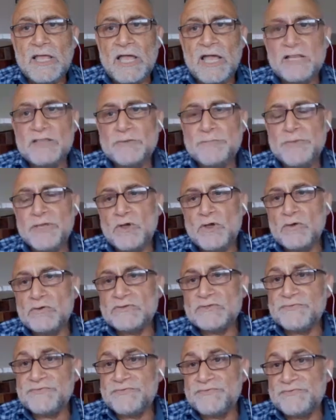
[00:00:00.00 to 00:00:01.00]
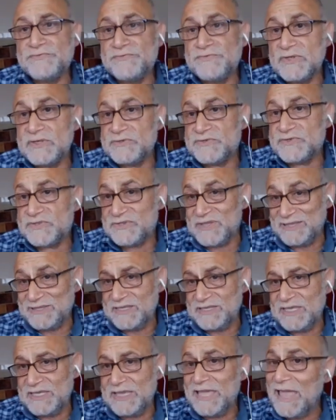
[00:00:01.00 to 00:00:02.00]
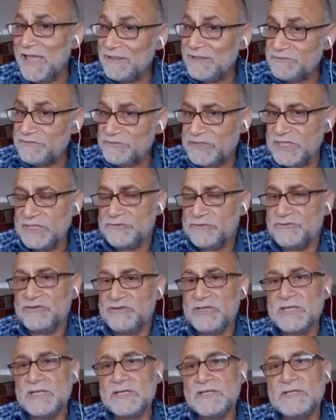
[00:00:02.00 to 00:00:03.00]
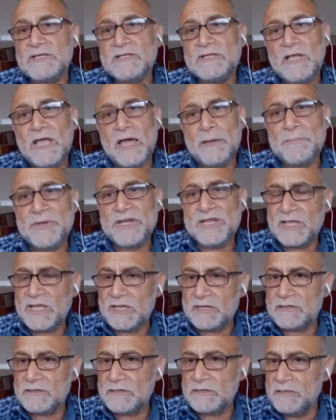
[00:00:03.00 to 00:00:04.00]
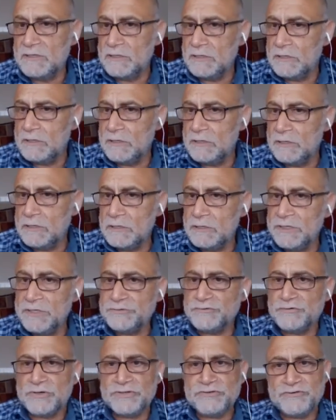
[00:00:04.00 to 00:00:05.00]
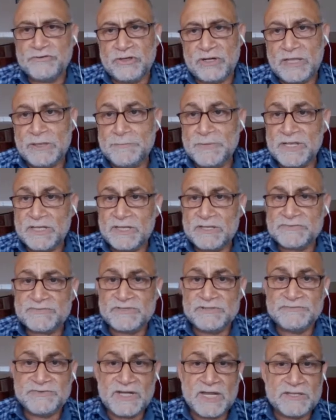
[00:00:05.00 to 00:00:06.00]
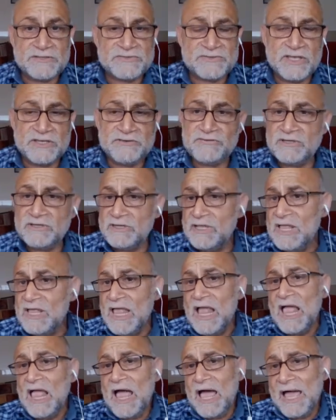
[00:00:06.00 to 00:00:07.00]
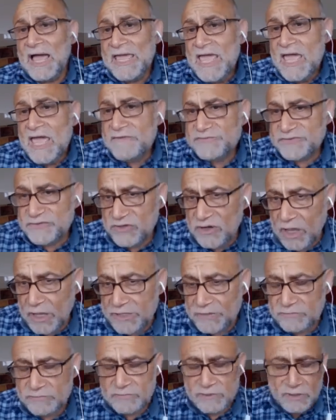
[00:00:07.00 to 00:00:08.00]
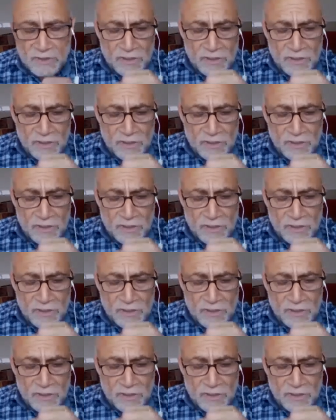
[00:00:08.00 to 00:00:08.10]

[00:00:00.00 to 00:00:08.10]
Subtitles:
and because of studying and teaching American literature, American civilization, I have tried,